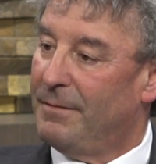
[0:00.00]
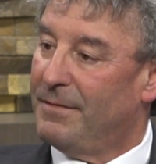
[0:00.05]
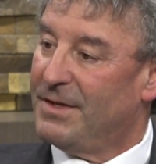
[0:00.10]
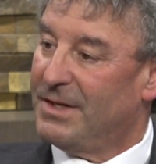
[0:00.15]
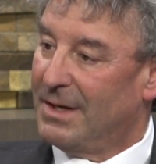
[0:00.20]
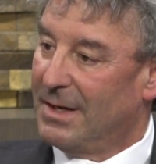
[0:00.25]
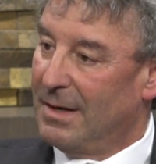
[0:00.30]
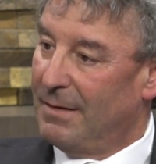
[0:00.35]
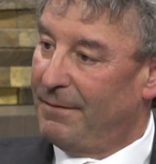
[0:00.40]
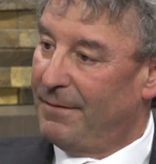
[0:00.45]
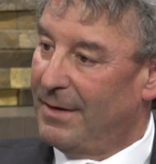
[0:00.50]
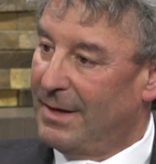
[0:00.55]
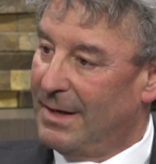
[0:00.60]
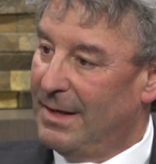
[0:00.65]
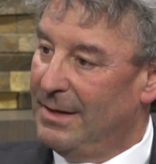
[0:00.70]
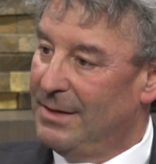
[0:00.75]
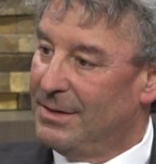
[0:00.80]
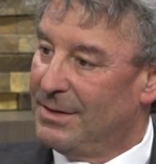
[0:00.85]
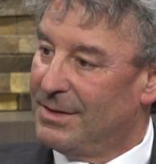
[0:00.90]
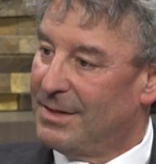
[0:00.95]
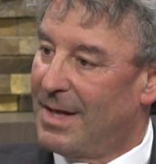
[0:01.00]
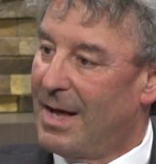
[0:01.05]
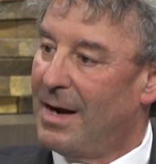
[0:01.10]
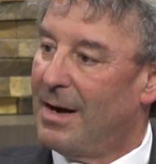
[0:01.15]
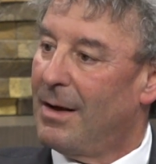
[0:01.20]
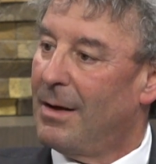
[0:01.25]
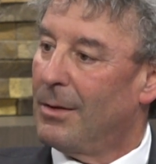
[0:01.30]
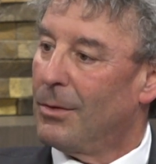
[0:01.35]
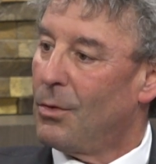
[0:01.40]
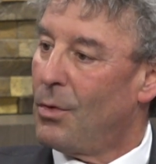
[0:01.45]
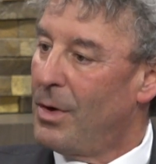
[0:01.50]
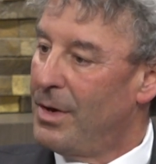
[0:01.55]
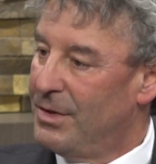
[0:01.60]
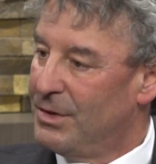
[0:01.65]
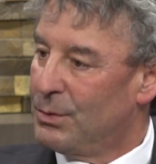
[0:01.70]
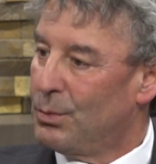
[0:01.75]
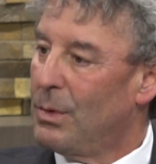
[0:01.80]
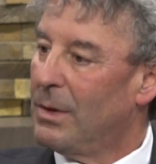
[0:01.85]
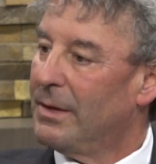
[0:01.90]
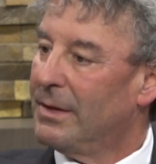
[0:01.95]
of significance that a lawyer
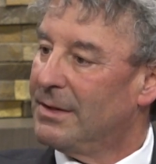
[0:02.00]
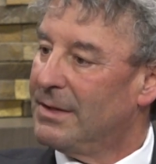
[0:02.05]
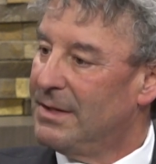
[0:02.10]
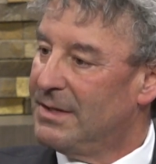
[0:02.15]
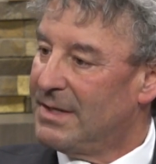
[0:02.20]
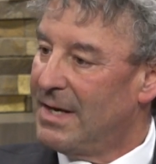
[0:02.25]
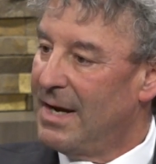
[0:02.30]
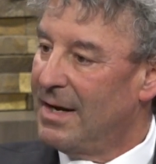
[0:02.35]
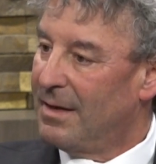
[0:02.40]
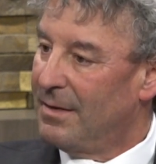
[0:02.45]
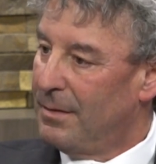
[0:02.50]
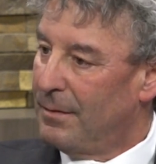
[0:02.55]
is willing to take in the